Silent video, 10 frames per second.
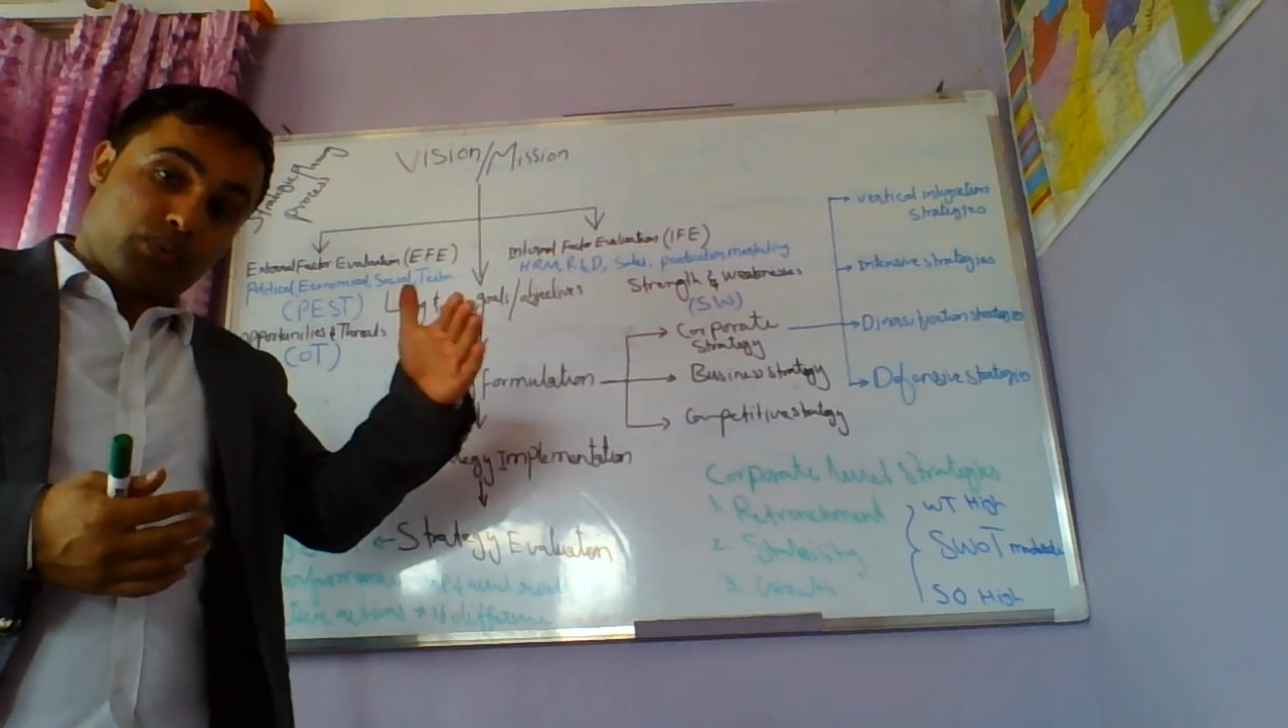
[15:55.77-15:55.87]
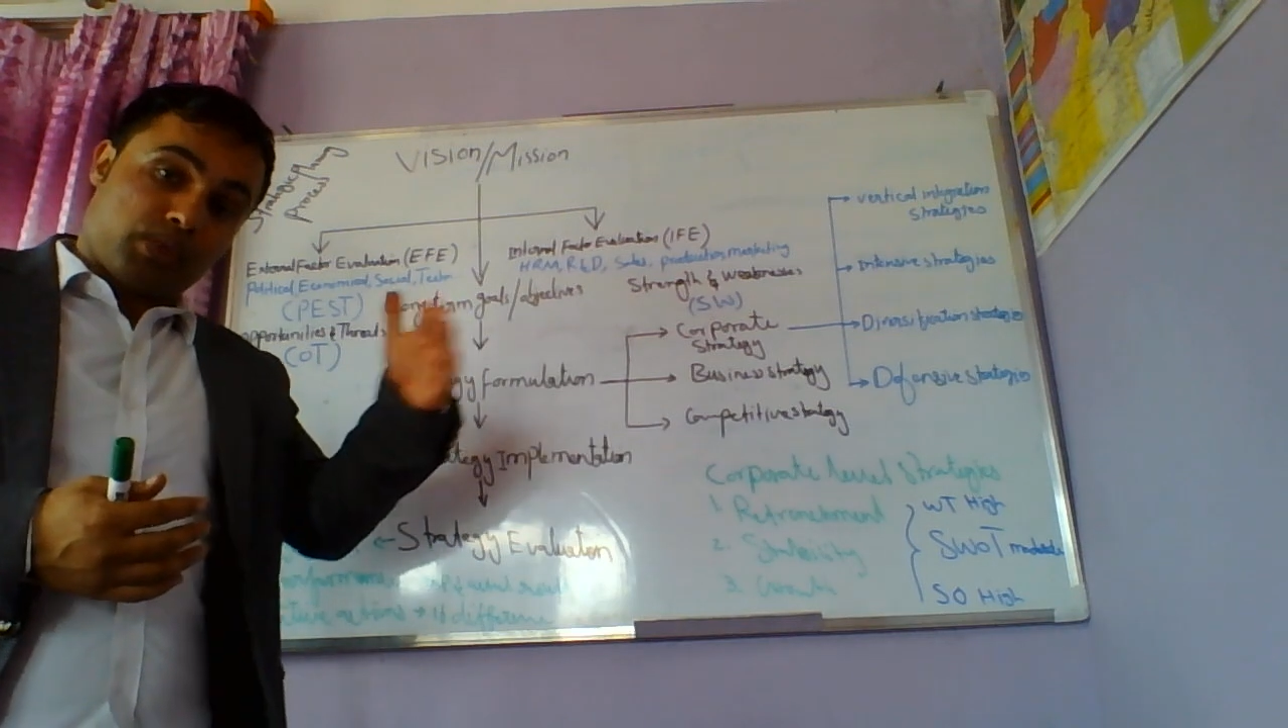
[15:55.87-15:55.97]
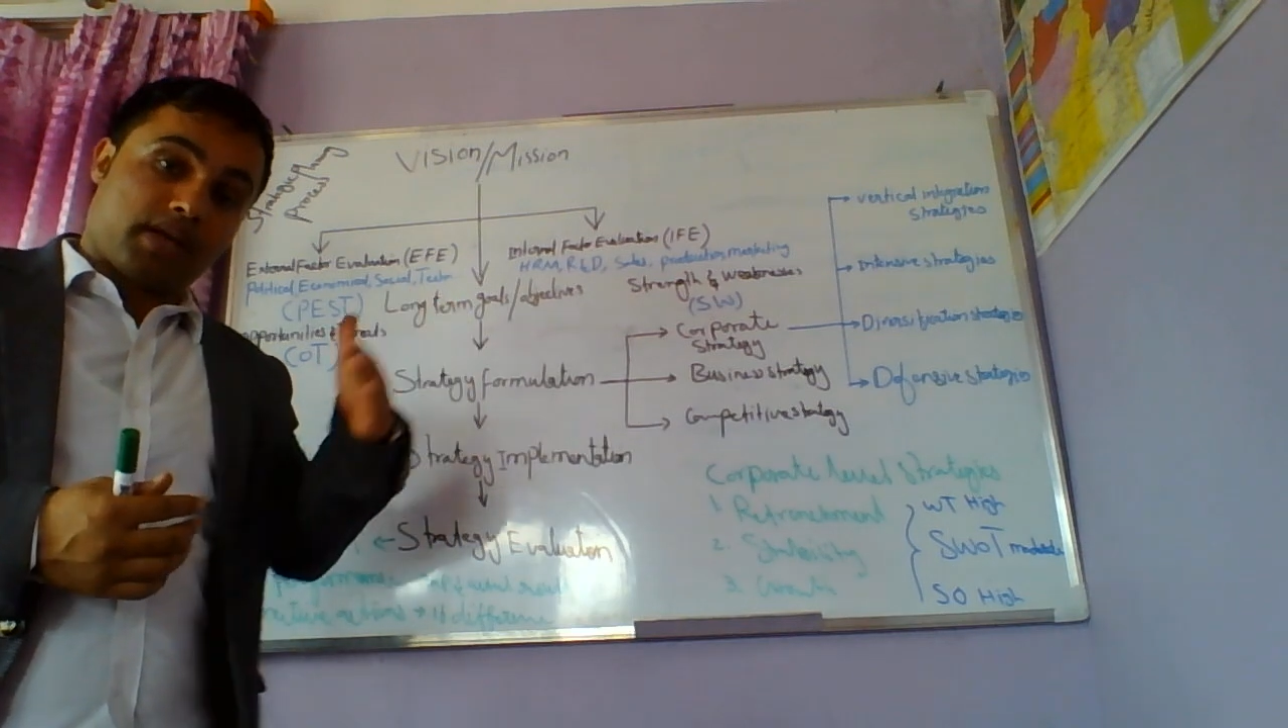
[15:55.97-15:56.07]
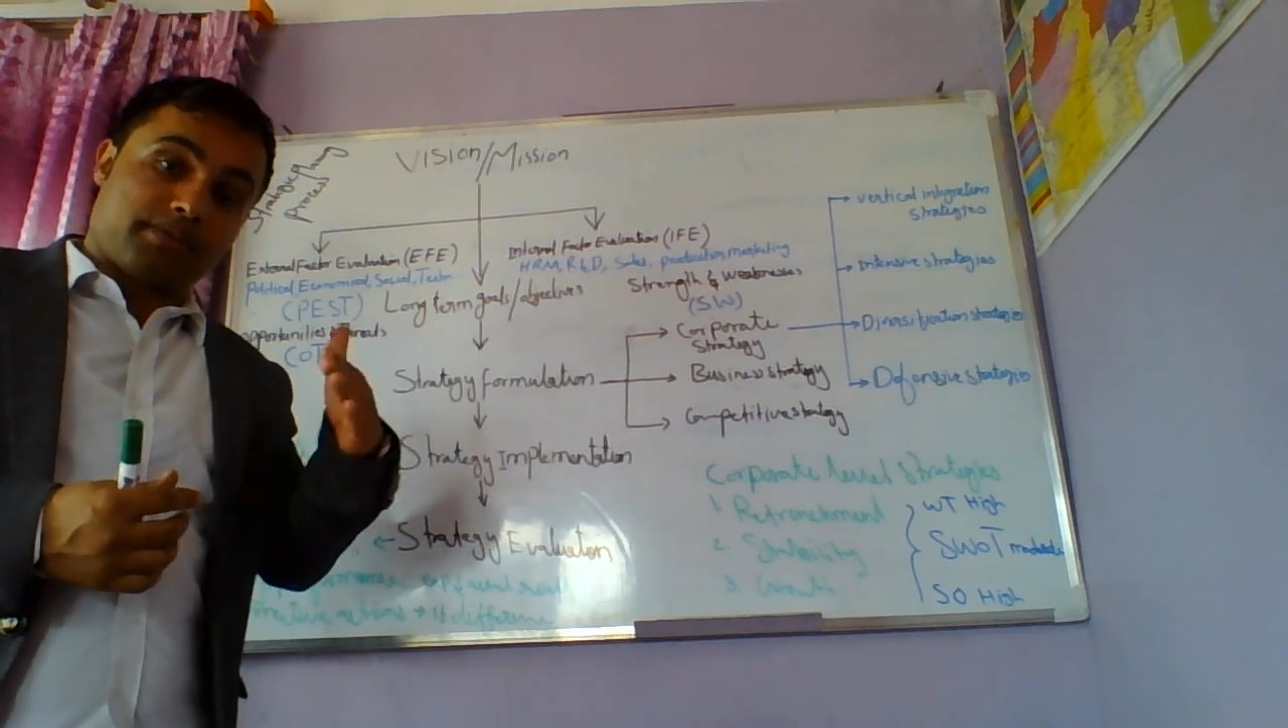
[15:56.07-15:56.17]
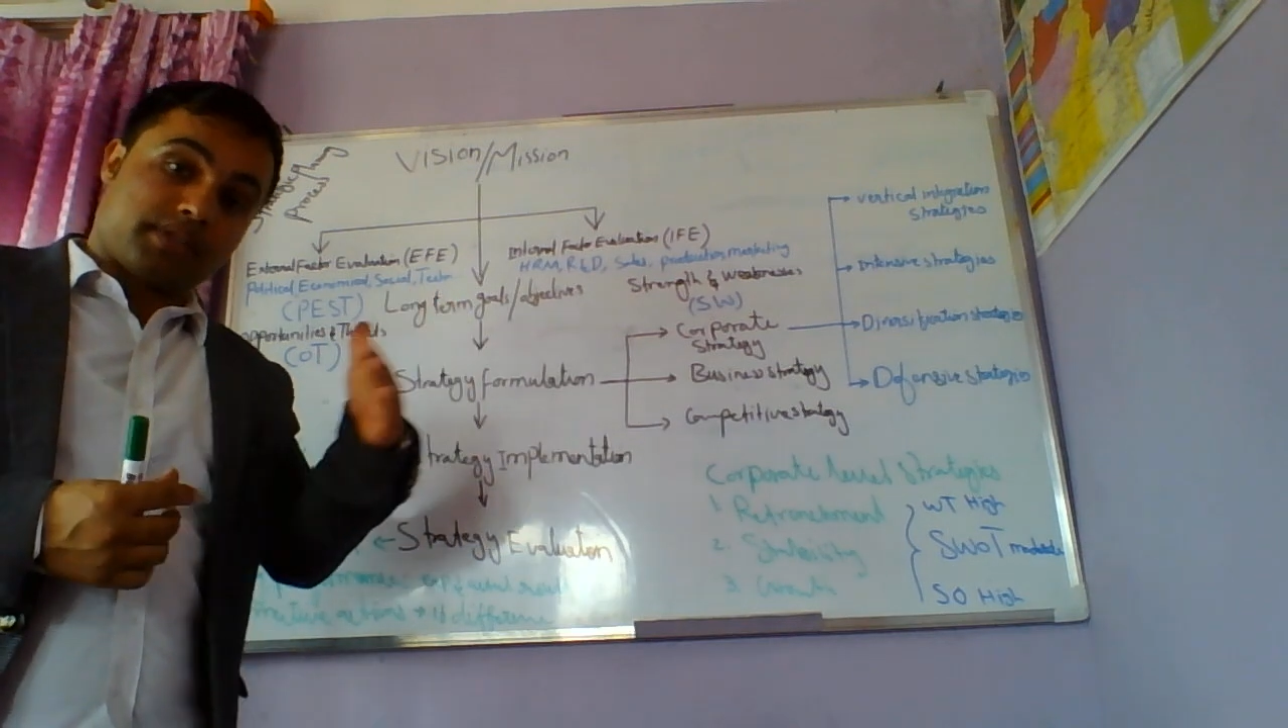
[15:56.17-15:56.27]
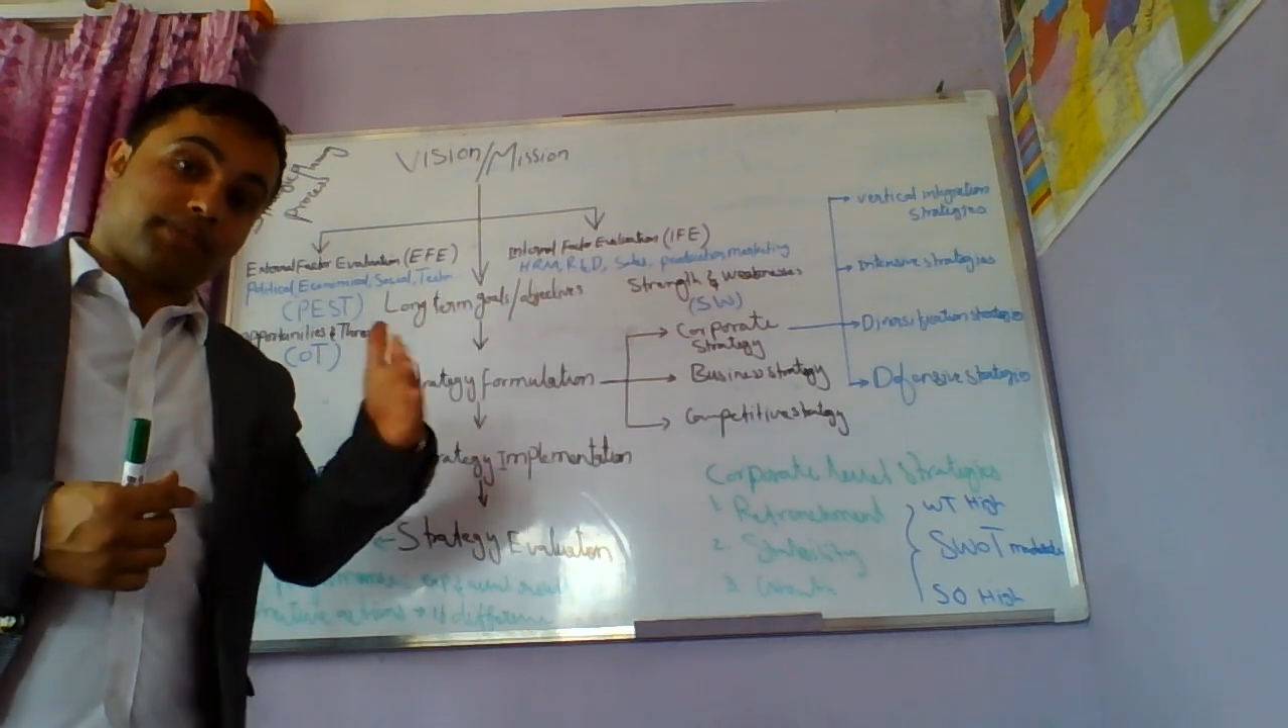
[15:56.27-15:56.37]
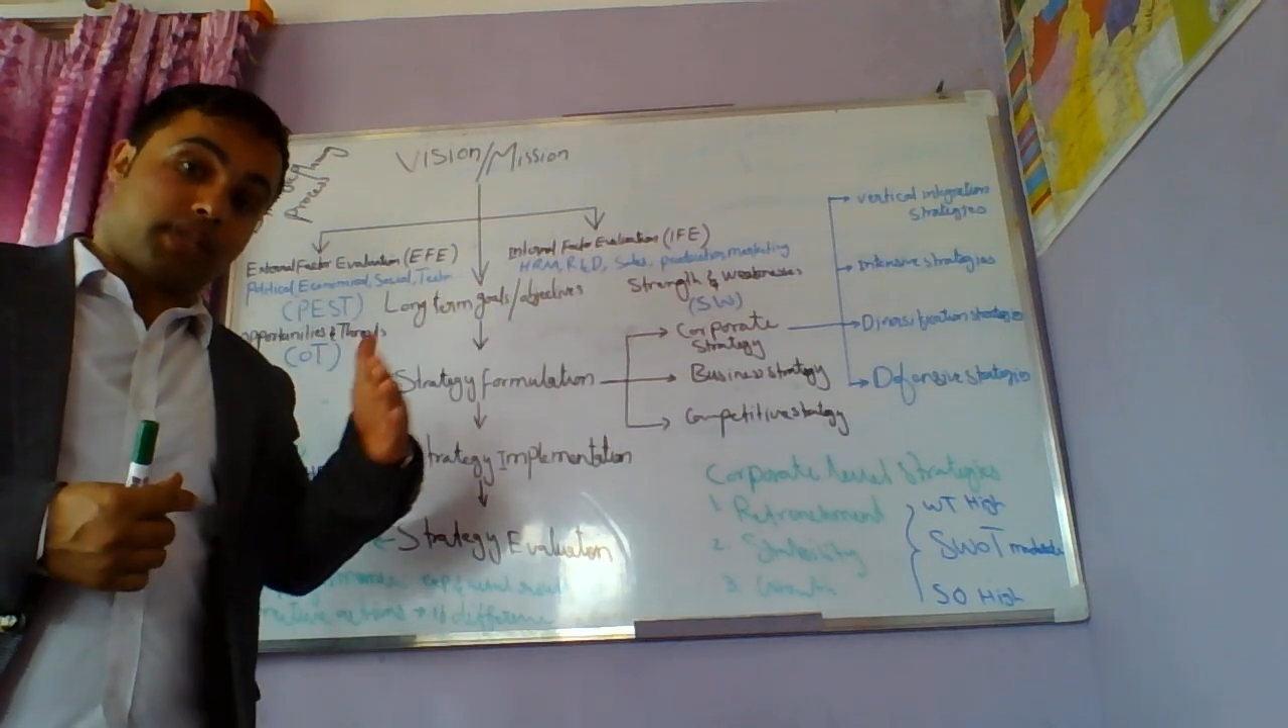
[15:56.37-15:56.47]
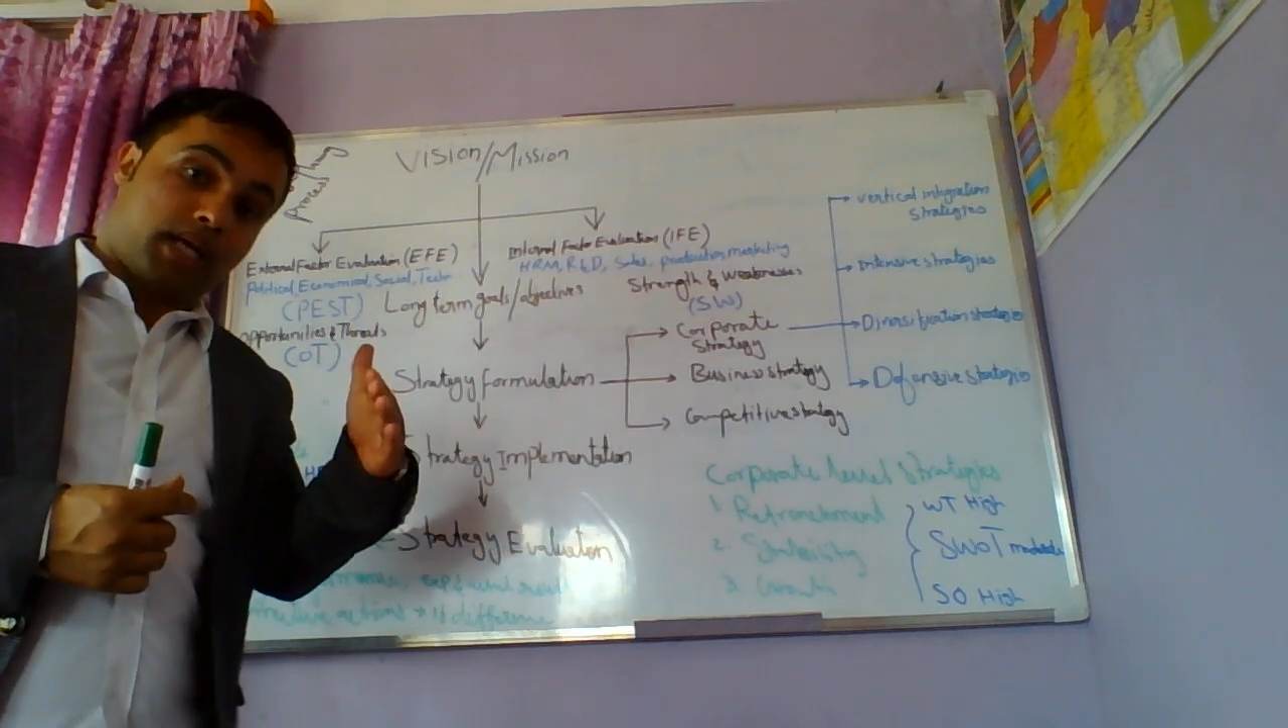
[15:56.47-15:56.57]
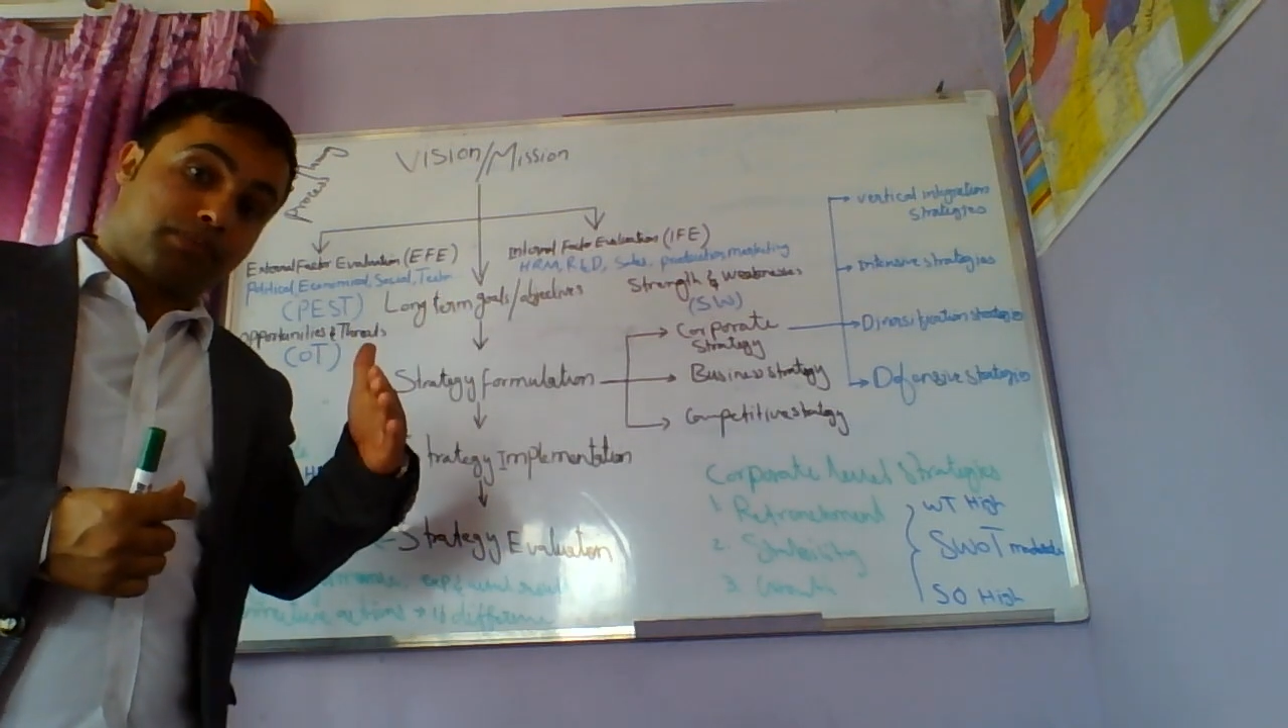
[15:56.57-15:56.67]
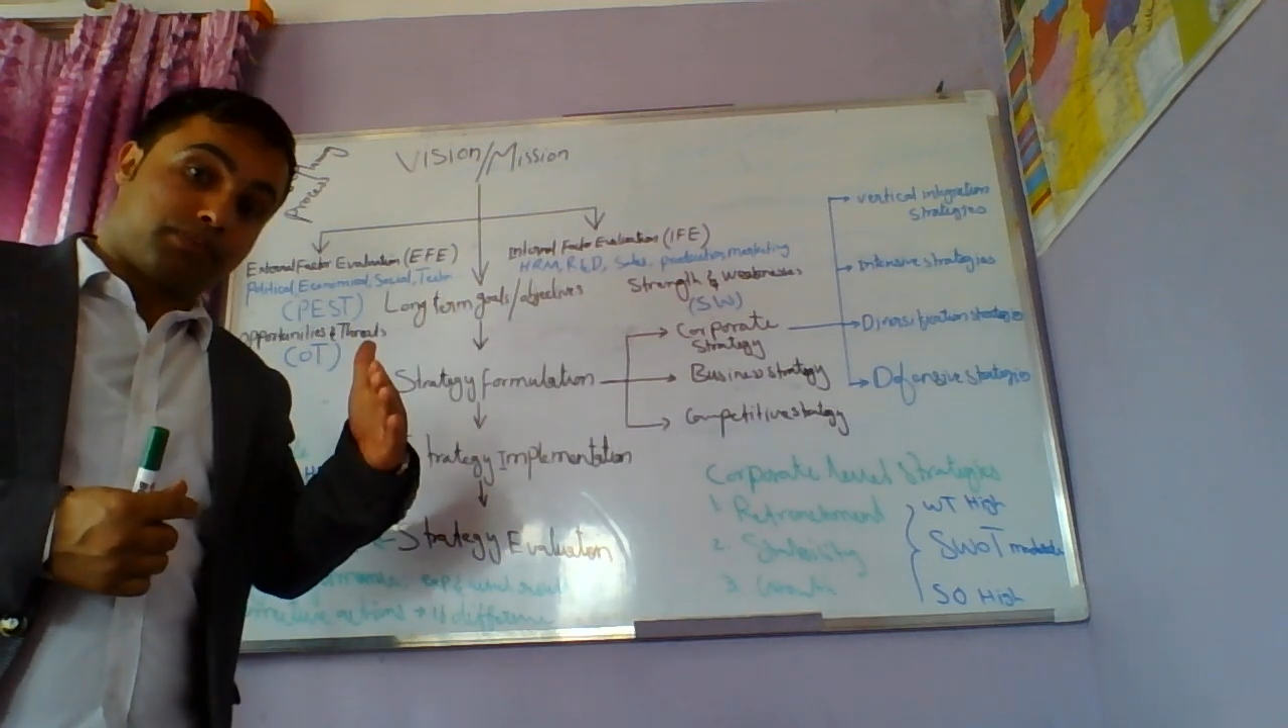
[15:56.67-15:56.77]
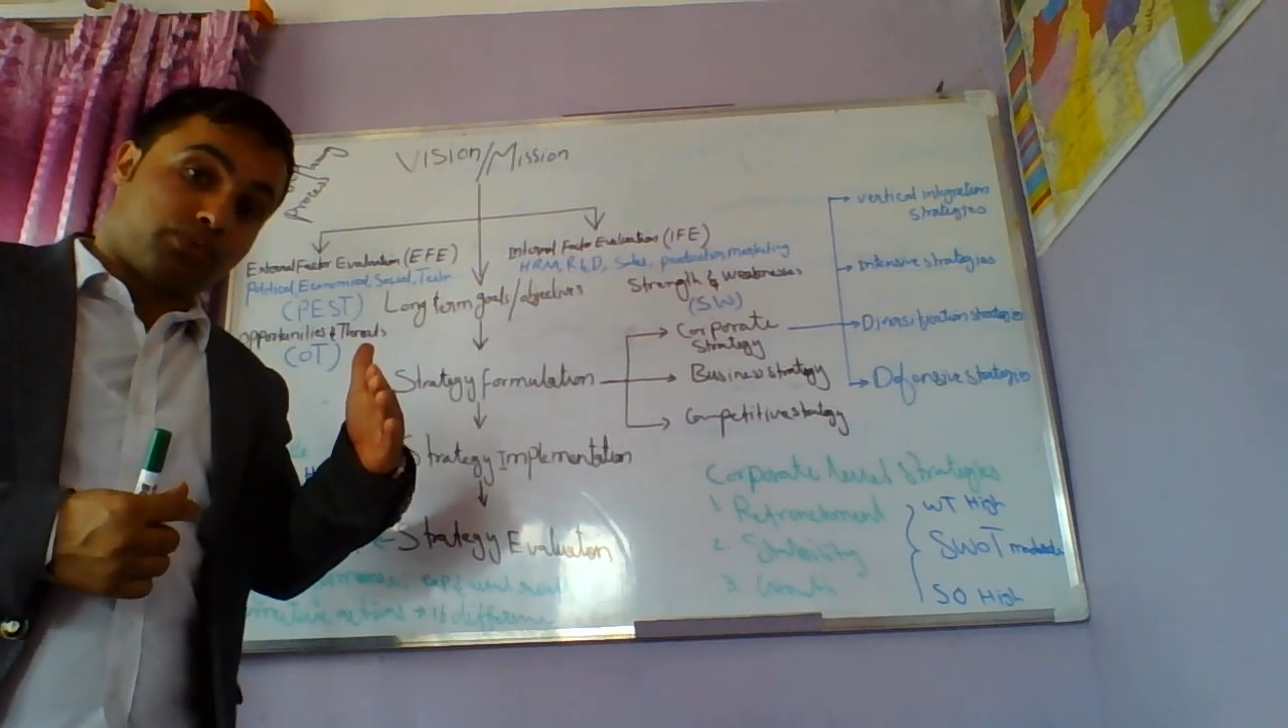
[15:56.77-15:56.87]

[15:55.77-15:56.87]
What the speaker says: we have developed